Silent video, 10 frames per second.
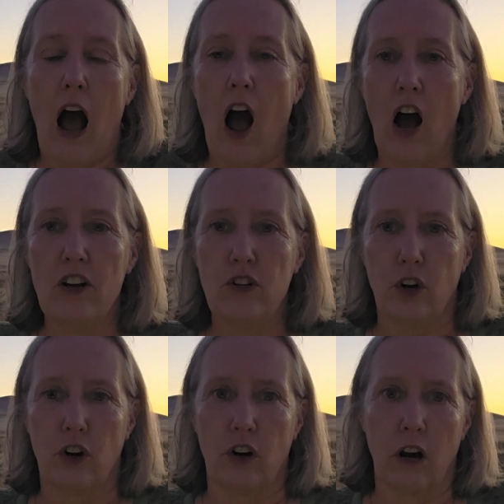
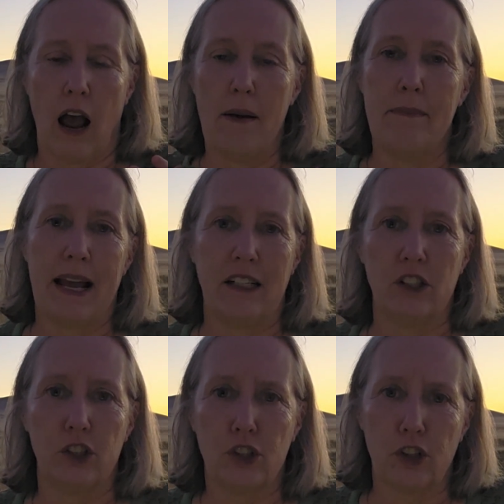under a
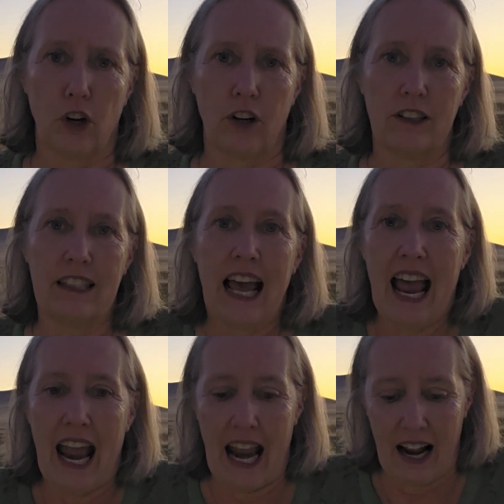man's shirt,
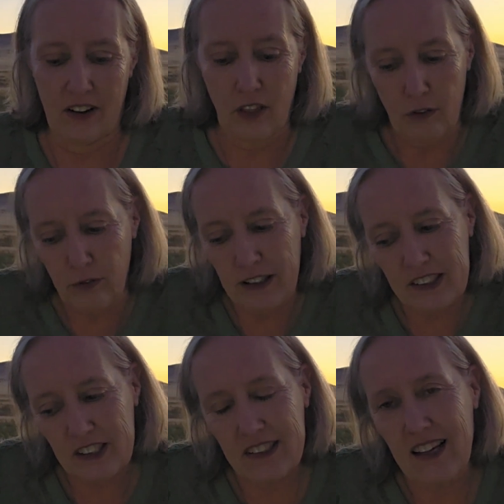and the
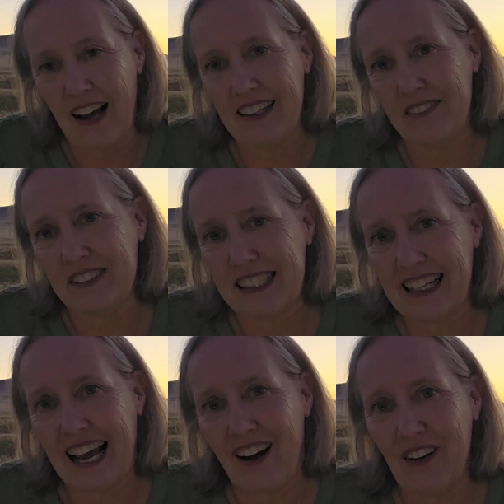fringes kind of stick
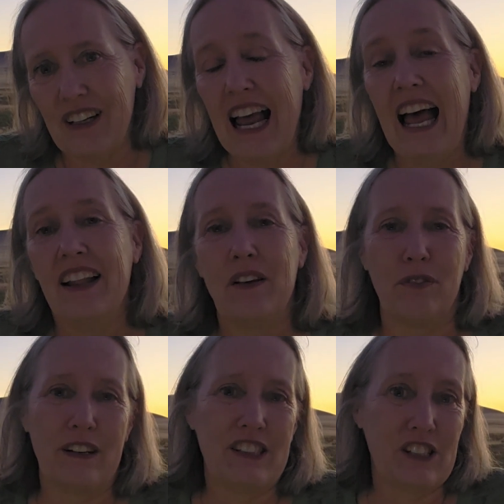out. The
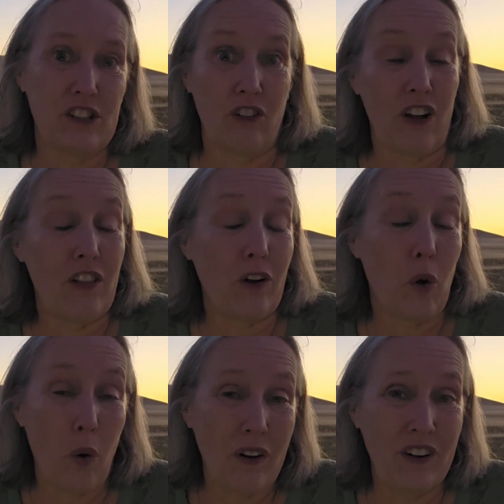fringes are on the
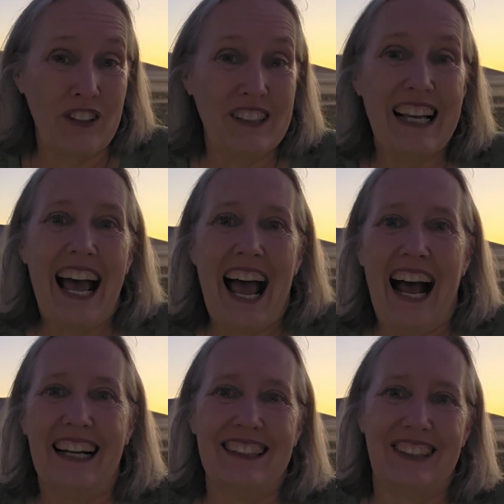corners,
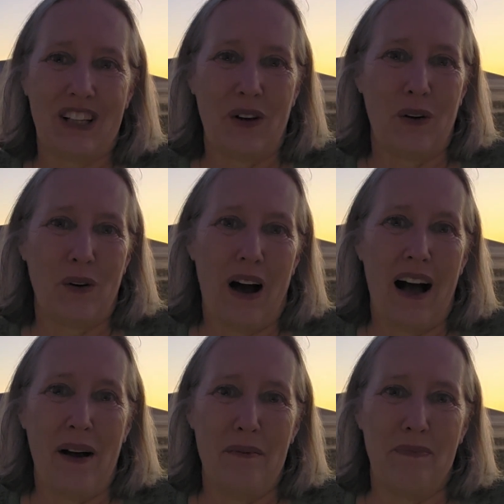and so
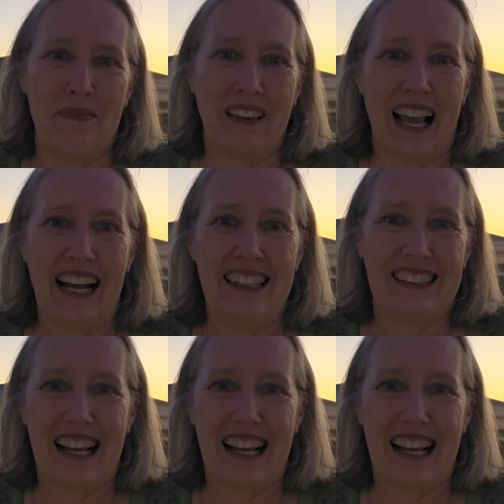it's,